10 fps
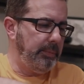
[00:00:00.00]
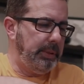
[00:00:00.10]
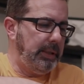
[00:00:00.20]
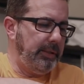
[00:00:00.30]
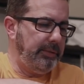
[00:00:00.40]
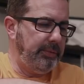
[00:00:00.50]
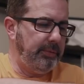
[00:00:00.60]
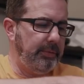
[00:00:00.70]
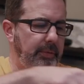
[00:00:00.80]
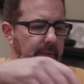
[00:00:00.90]

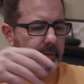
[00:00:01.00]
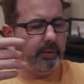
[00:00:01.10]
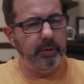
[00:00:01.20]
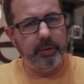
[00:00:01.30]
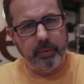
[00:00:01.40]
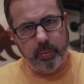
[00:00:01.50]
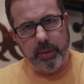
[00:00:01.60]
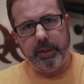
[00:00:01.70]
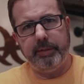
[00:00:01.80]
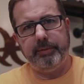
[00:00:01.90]
Plus the
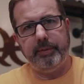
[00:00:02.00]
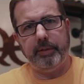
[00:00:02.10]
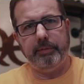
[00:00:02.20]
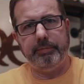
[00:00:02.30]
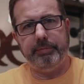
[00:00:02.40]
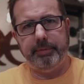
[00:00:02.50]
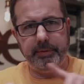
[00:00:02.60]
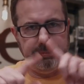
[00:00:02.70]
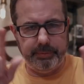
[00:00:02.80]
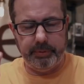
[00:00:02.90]
quad itself
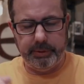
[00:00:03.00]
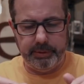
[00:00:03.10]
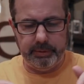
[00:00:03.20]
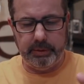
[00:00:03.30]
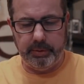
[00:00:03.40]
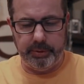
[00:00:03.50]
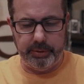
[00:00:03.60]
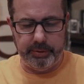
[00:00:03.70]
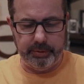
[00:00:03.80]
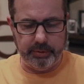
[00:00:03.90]
is fully
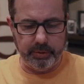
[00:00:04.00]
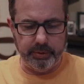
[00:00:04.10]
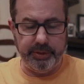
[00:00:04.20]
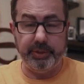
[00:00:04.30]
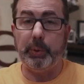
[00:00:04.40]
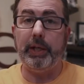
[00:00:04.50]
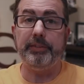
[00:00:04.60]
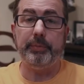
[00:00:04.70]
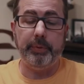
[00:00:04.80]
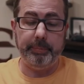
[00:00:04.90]
loaded, already
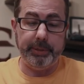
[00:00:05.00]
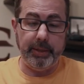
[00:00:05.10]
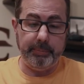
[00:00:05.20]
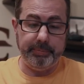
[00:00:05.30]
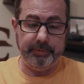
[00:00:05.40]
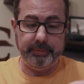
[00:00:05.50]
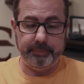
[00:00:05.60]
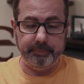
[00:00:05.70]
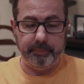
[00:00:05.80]
dressed with props.